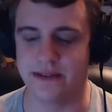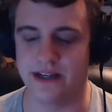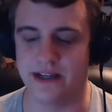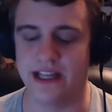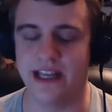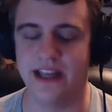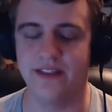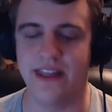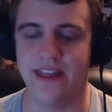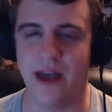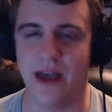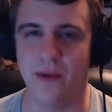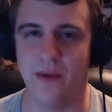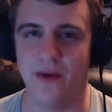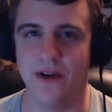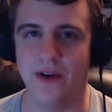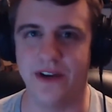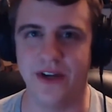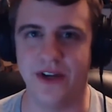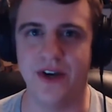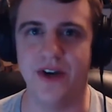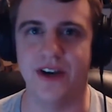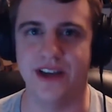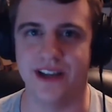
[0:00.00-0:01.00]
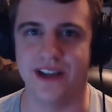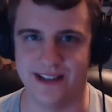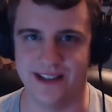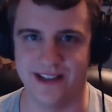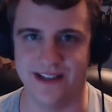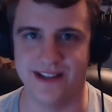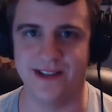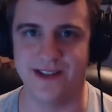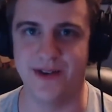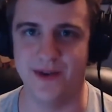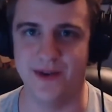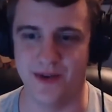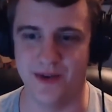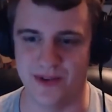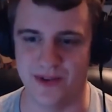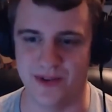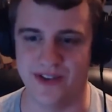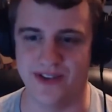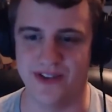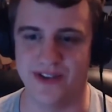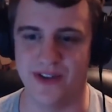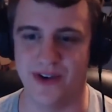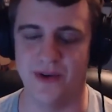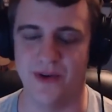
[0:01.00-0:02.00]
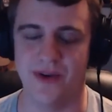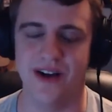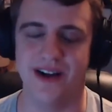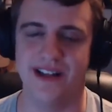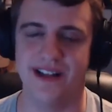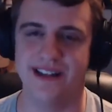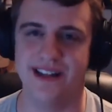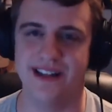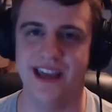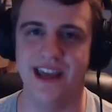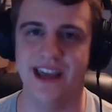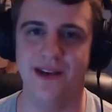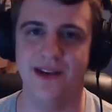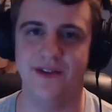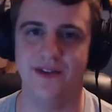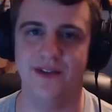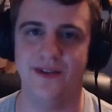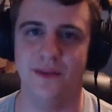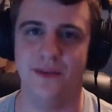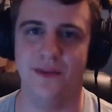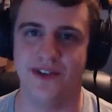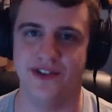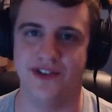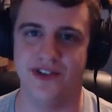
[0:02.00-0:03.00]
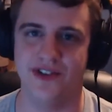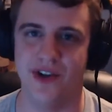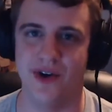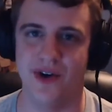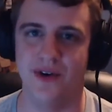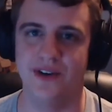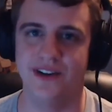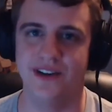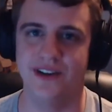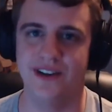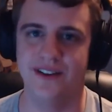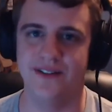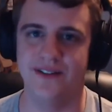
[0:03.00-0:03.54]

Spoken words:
get that one cooking soon. So thank you so much, Joe,